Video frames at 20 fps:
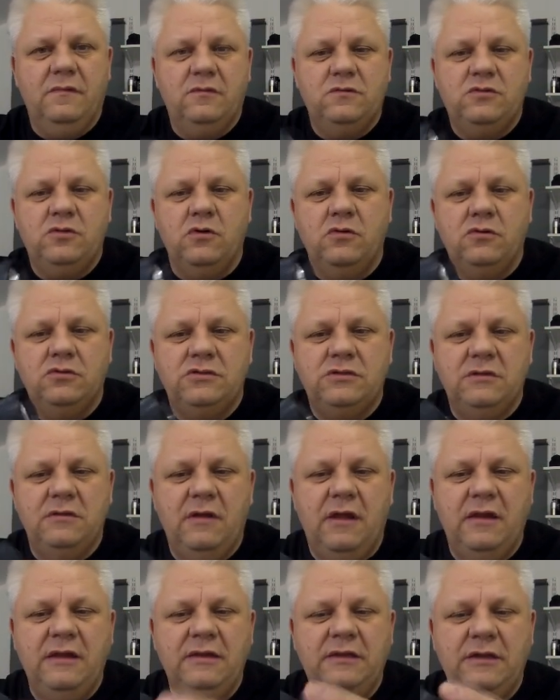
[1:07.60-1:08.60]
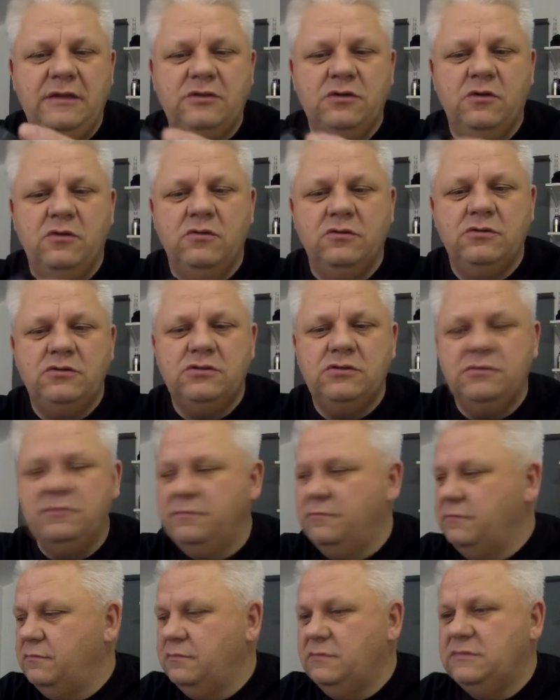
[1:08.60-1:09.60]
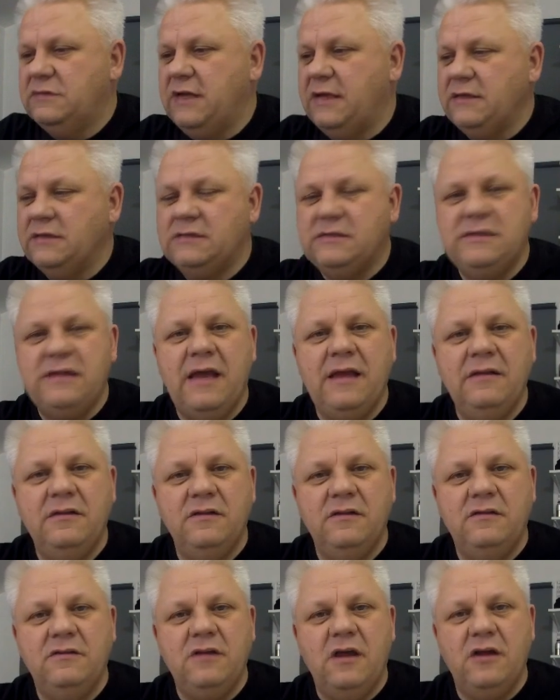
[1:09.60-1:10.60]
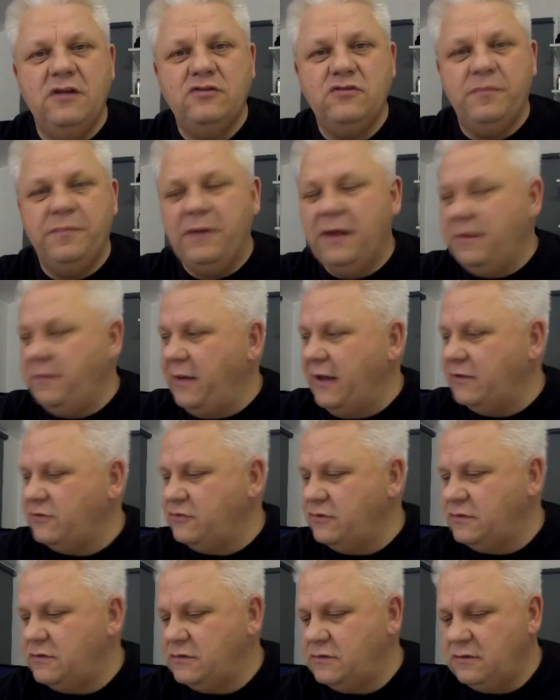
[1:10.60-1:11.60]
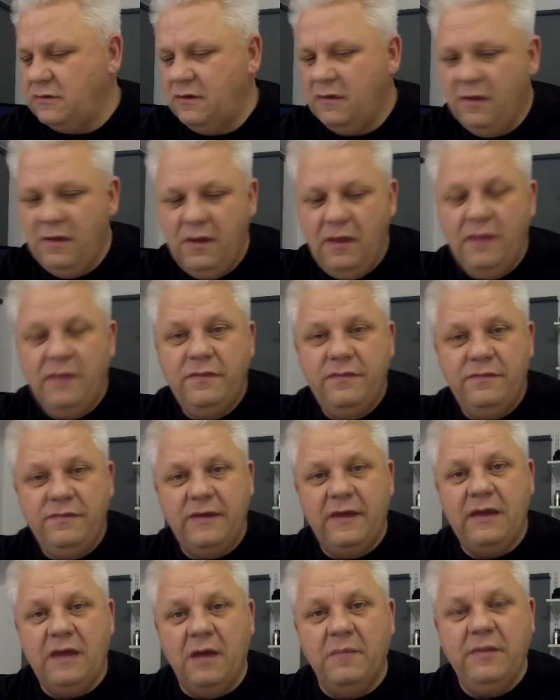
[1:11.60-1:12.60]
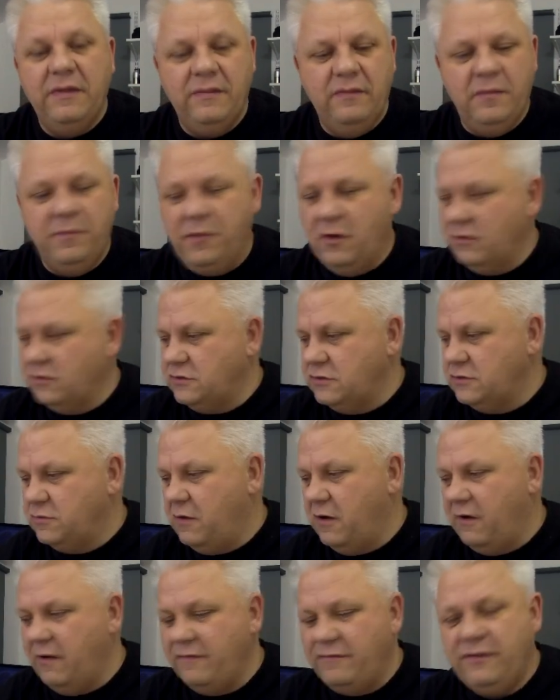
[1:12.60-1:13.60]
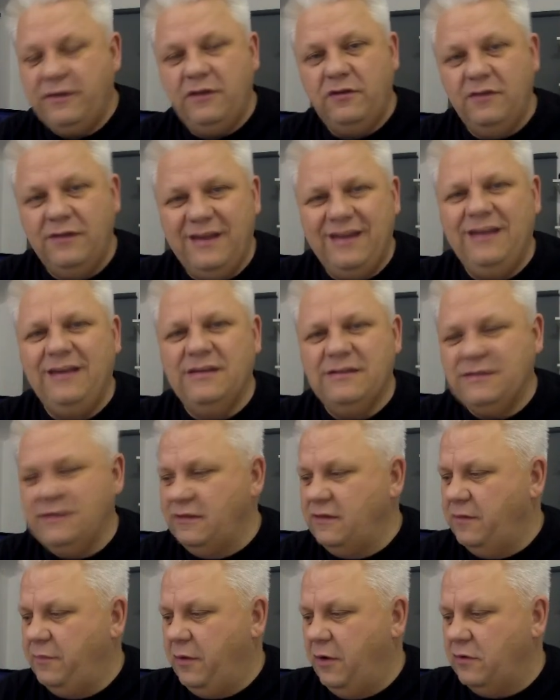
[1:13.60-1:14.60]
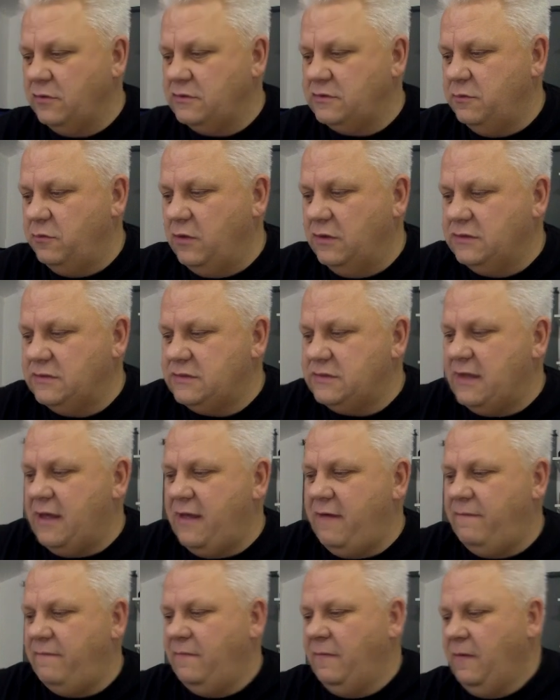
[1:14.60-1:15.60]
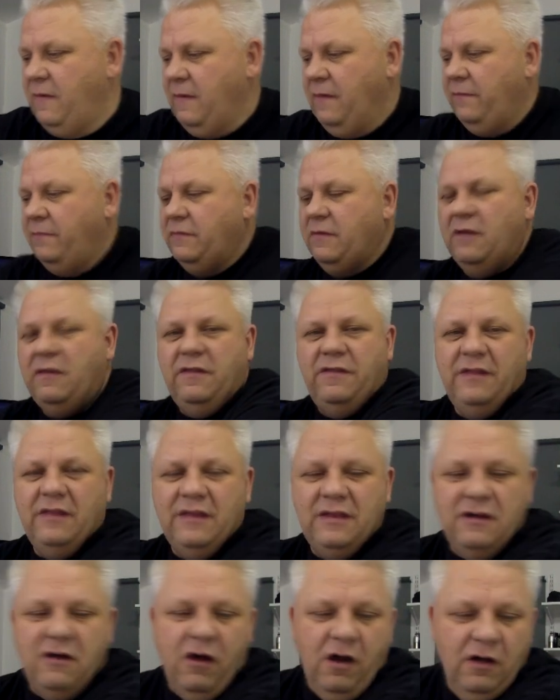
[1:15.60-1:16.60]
Torch, LED torch. Take standard AAA batteries. They come in the box as well. Everything you need is in the box in one set. The only thing that